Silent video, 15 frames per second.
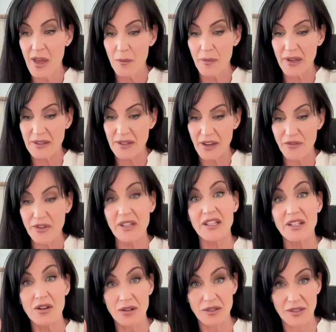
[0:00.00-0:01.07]
but definitely
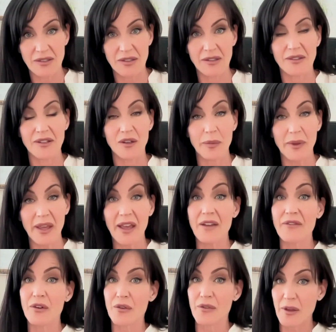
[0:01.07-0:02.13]
narcissistic
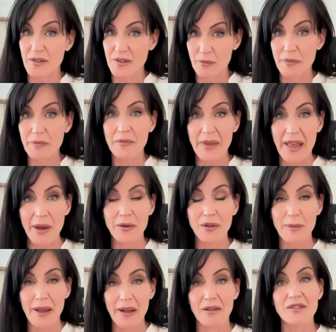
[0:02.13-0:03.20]
behavior that's
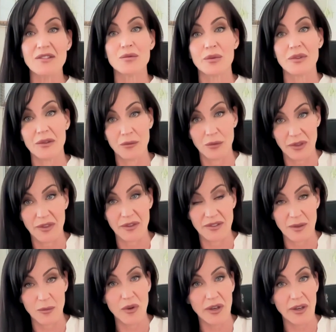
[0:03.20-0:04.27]
counterbalanced with a
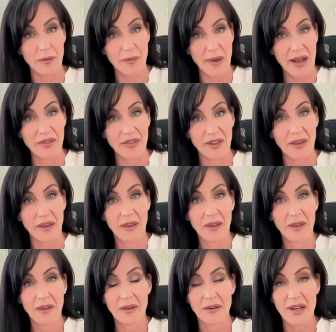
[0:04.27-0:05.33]
somewhat empathic
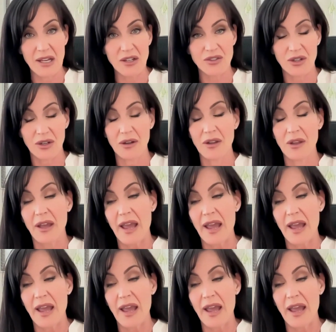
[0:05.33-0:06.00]
nature.